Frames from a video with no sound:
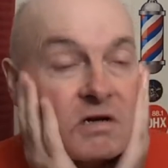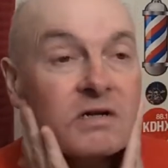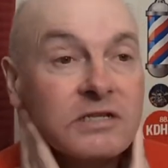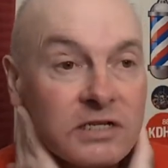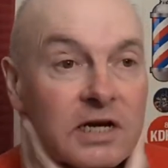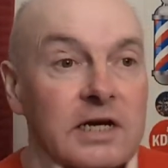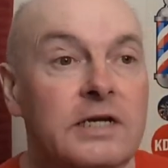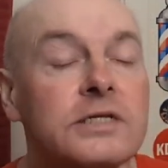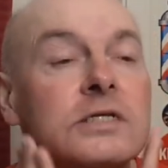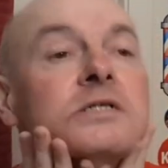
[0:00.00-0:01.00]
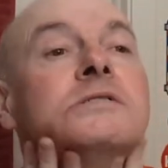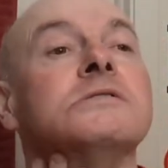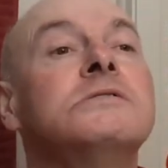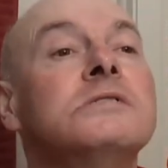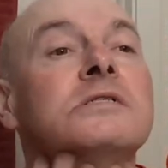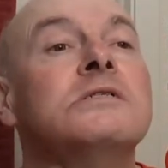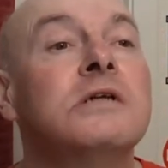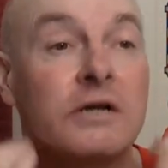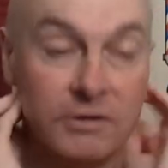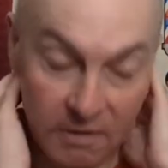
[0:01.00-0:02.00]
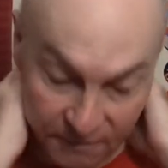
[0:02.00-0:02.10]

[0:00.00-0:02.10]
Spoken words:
Oh, it's nice. I don't